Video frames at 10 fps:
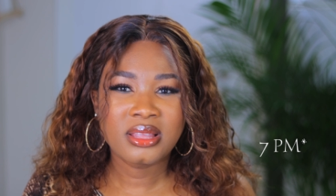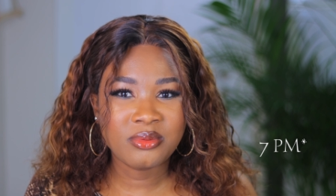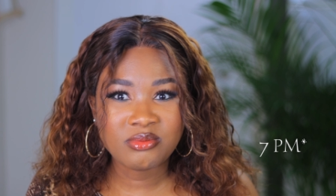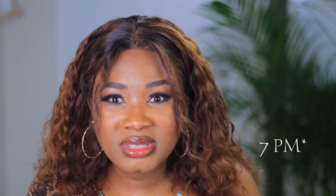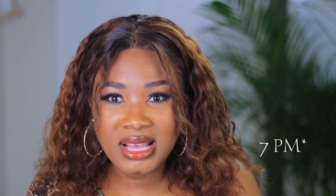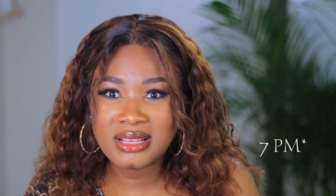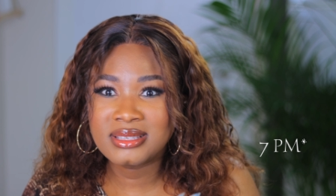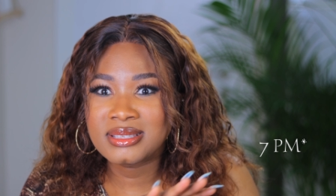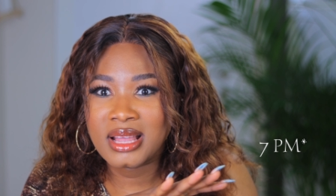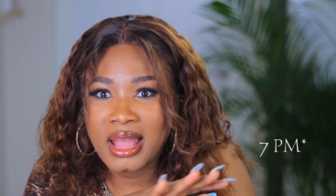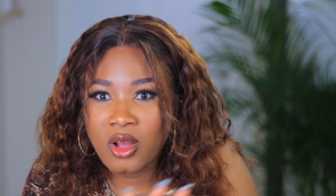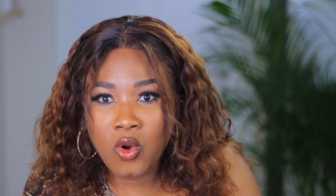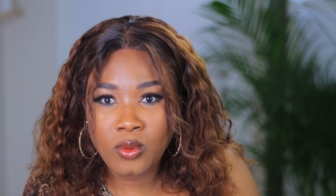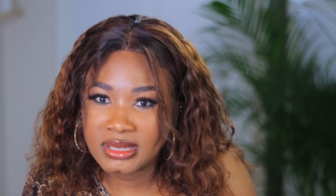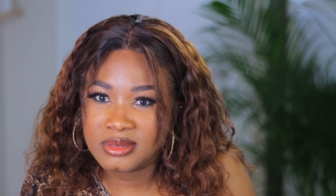the taxis are like
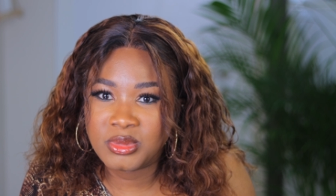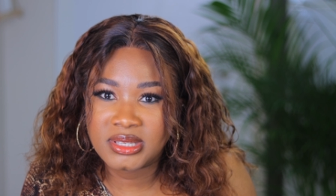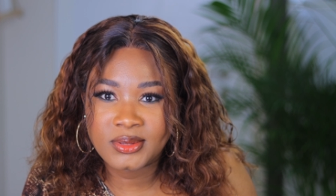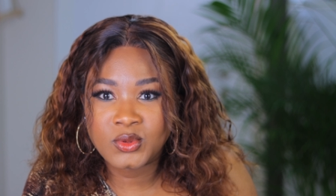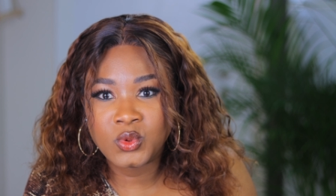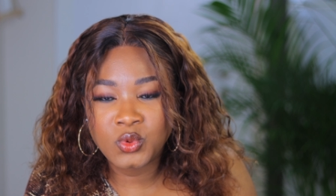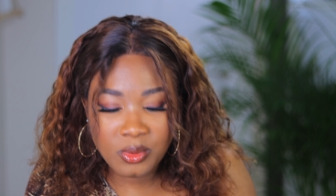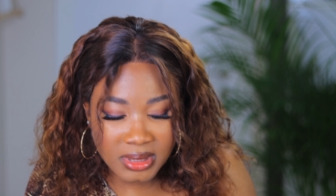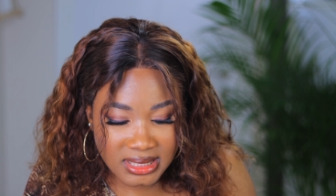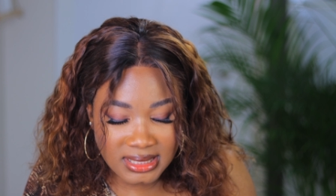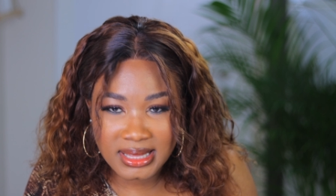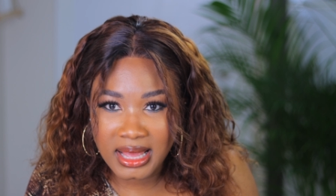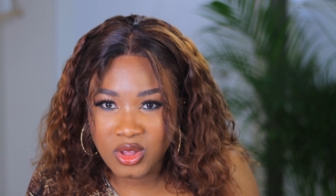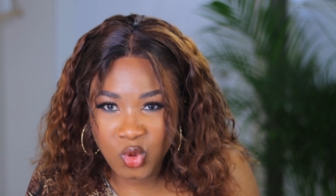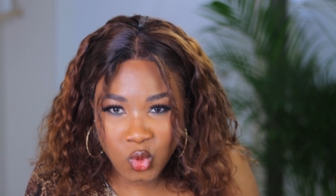always busy so nobody is
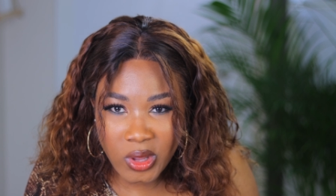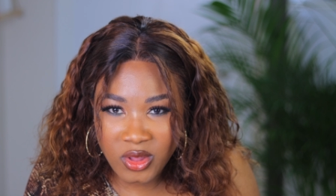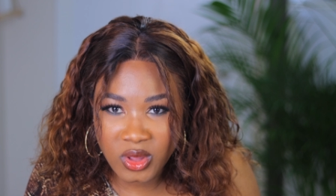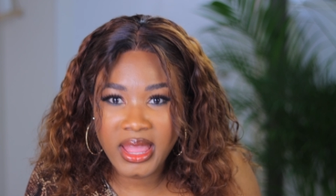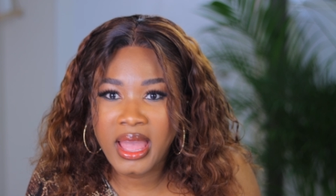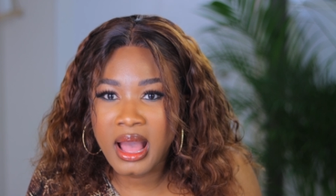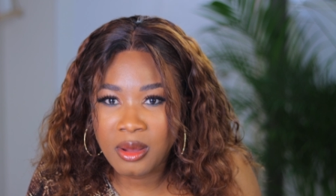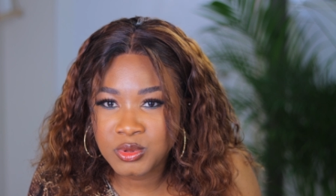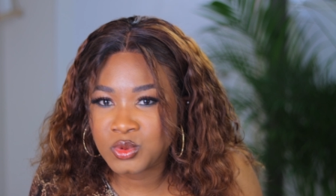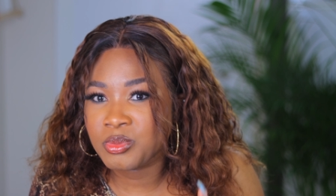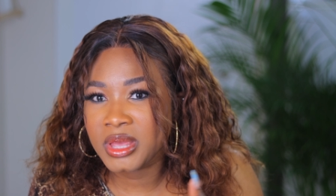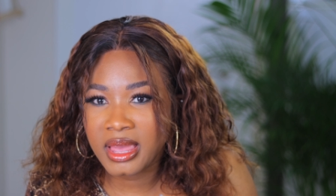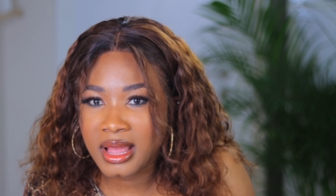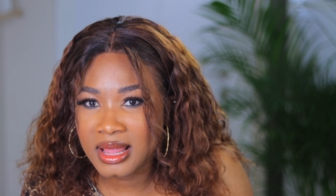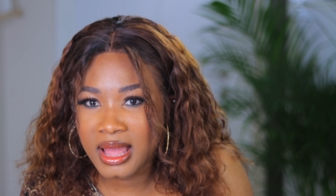like looking on the app to pick a,